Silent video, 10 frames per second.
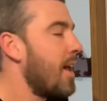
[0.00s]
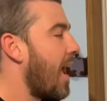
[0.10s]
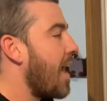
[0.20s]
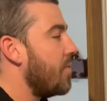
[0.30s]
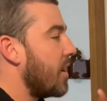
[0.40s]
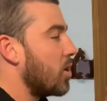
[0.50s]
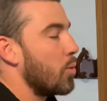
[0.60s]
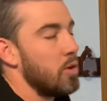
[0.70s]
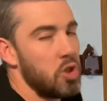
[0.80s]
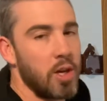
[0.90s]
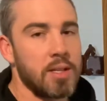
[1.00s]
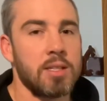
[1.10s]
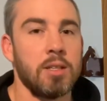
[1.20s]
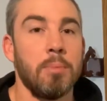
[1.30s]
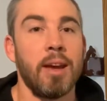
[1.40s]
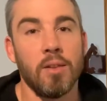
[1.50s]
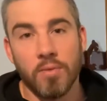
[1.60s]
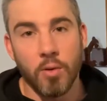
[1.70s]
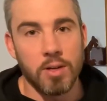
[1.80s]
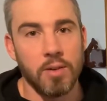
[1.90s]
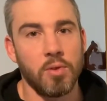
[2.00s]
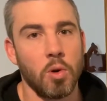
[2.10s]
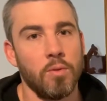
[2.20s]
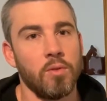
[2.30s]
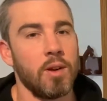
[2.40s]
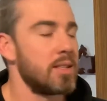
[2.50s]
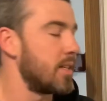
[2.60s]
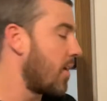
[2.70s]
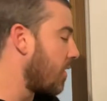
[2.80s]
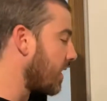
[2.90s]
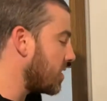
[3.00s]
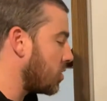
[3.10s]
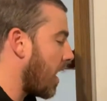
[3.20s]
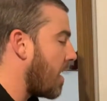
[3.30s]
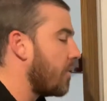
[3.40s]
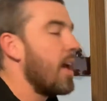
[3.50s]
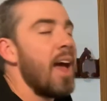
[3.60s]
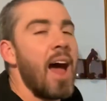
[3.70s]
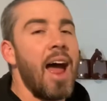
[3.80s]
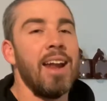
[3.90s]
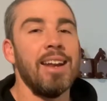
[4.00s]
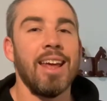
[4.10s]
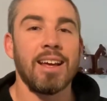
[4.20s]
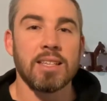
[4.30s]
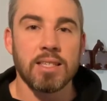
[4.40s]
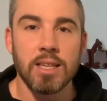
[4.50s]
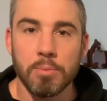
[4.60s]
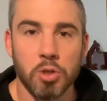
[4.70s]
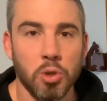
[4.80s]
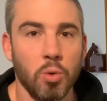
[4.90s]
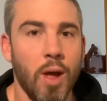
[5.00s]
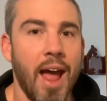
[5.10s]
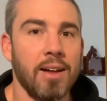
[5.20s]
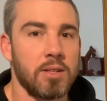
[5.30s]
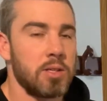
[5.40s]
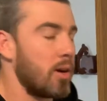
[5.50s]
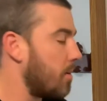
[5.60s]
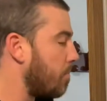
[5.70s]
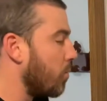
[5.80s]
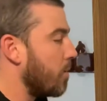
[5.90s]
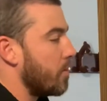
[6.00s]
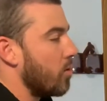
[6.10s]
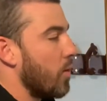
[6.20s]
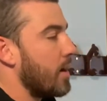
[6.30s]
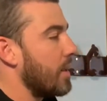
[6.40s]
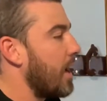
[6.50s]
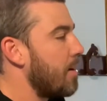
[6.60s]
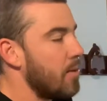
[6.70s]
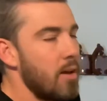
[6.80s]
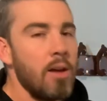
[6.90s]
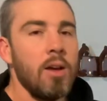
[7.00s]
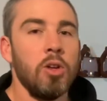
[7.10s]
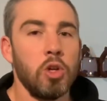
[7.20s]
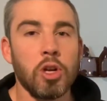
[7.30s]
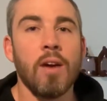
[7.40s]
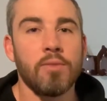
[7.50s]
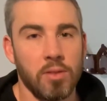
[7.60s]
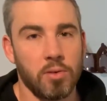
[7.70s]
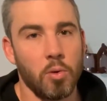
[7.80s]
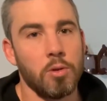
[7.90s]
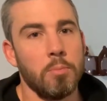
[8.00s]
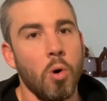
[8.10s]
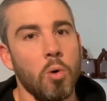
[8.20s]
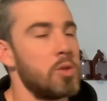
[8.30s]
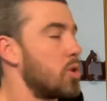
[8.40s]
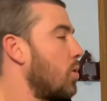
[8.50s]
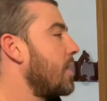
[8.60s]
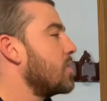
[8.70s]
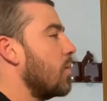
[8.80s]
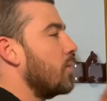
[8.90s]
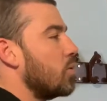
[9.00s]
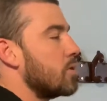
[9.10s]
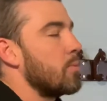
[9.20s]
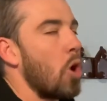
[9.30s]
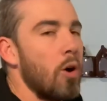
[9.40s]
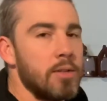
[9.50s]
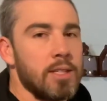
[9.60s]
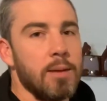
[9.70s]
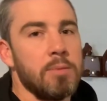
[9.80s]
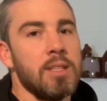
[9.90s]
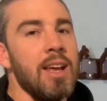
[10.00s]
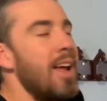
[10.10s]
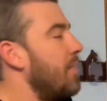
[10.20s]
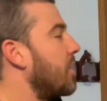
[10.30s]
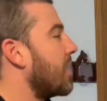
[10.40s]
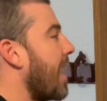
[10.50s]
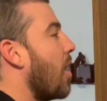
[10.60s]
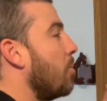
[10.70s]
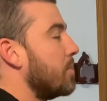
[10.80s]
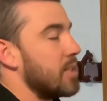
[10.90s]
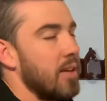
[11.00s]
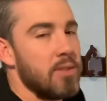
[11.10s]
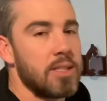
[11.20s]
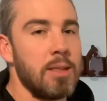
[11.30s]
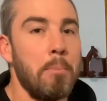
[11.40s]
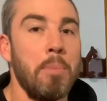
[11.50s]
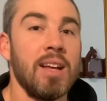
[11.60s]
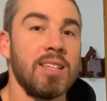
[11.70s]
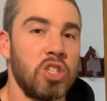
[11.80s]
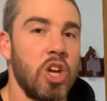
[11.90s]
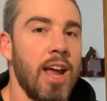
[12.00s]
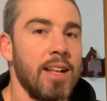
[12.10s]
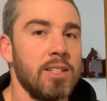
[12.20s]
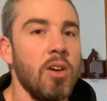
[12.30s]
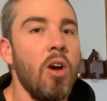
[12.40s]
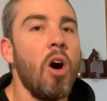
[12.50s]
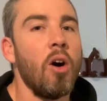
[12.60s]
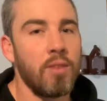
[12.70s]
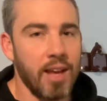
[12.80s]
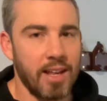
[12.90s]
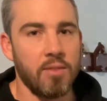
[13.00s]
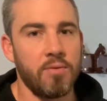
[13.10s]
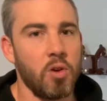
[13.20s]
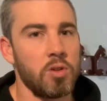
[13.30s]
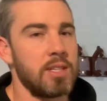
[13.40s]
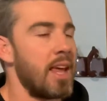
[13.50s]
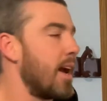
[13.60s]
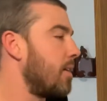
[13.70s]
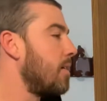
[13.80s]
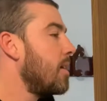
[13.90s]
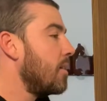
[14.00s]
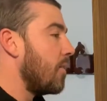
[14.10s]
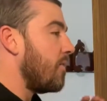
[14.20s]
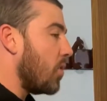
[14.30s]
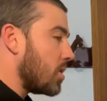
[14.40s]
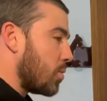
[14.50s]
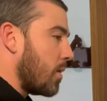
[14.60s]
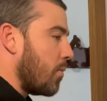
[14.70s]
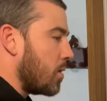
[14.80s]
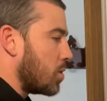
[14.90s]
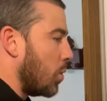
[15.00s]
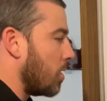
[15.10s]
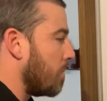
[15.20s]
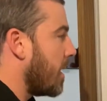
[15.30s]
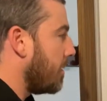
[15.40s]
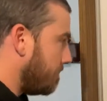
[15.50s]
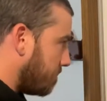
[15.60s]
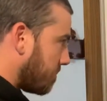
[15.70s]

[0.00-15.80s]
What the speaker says: and they're going to adjust to make it very difficult for us. Now, unless you have an exceptional outside perimeter run game, you're going to have to throw the ball. So let's run through some concepts that are going to help us give us the best chance of getting a first down. The first one I want to talk about